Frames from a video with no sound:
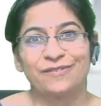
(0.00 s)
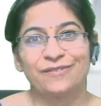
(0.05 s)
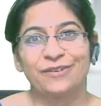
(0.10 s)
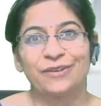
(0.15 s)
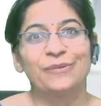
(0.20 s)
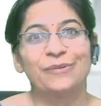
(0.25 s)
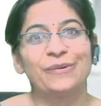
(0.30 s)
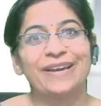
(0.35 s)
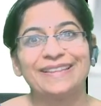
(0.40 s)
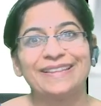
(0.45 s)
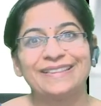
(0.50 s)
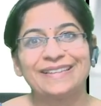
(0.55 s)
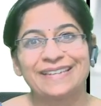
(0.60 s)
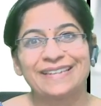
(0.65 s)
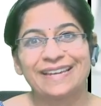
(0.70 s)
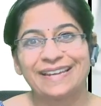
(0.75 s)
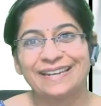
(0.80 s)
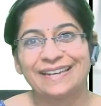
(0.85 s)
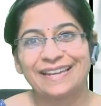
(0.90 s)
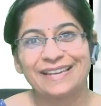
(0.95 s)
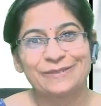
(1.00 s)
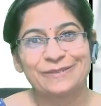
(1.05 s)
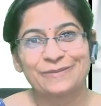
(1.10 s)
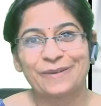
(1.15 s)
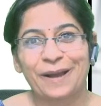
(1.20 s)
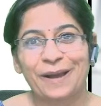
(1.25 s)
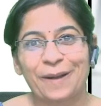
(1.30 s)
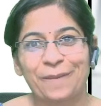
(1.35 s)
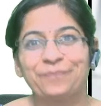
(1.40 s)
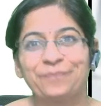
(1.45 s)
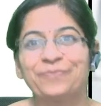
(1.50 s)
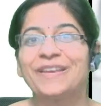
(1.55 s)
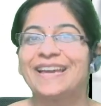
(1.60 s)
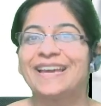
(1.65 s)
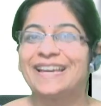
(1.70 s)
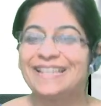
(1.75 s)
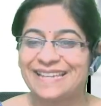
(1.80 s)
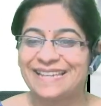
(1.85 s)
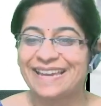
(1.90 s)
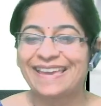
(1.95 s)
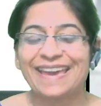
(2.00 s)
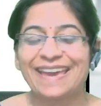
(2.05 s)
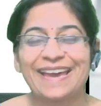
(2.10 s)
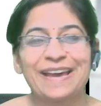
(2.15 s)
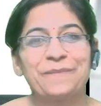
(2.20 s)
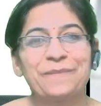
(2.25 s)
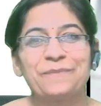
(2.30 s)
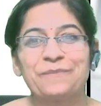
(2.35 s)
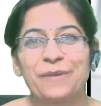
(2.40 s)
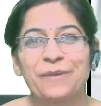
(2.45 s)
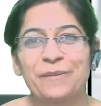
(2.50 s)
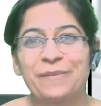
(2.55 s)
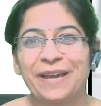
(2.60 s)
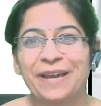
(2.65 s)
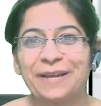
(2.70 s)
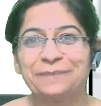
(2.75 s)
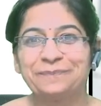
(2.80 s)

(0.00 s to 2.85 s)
for you in the days to come. Take care. Bye bye.